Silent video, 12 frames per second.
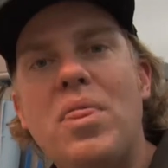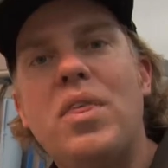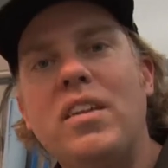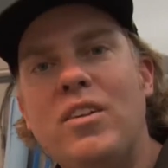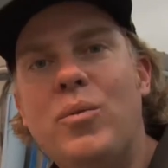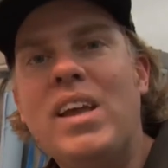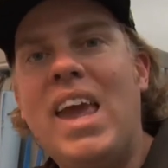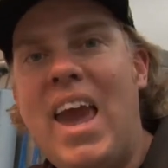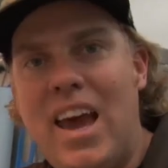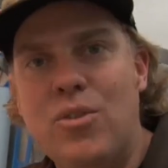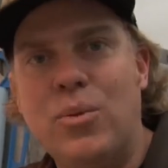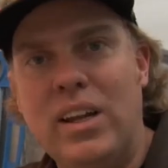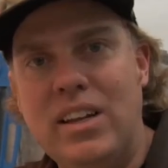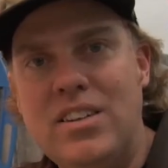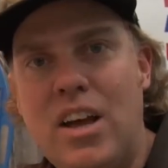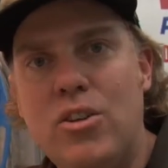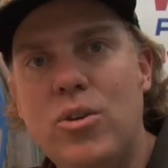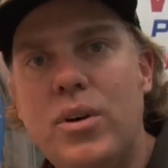thing that we can't really
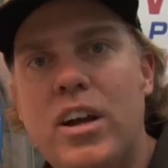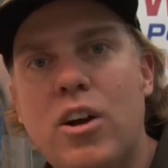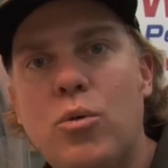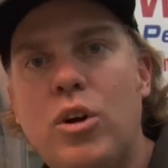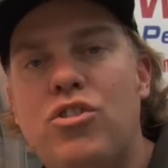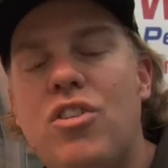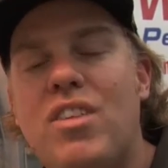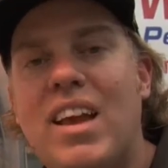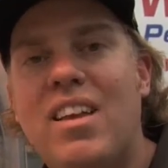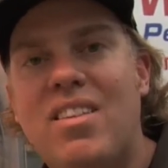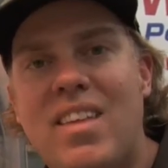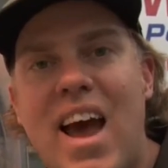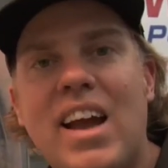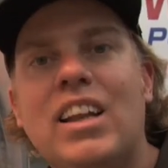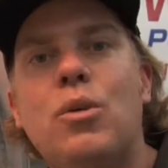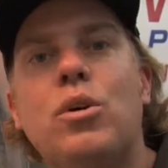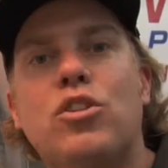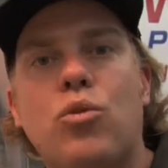tell you here, which is
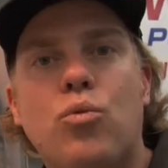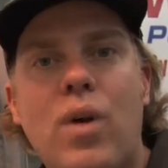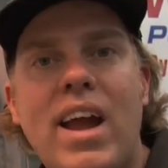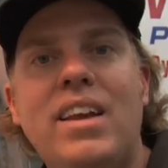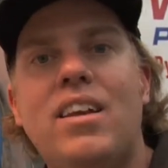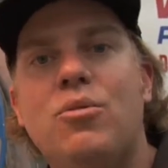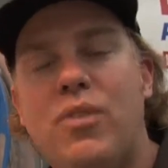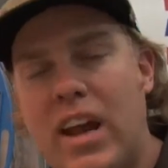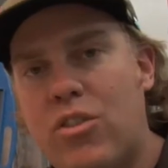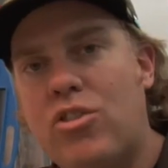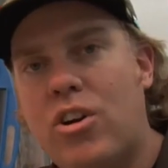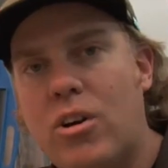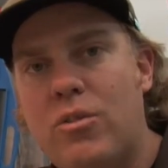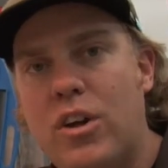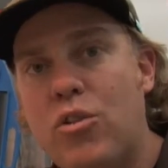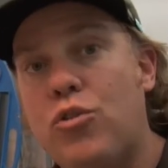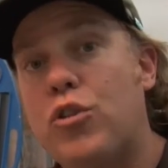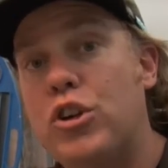exactly what the right advance curve
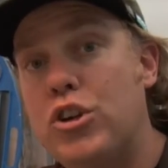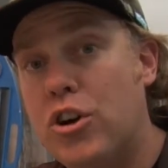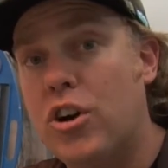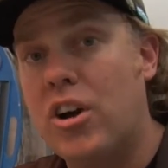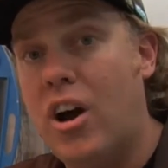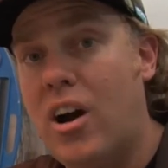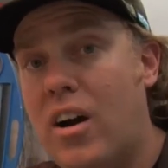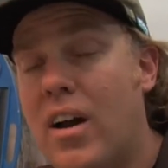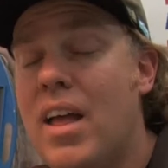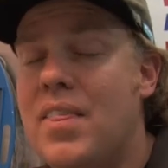is for your car.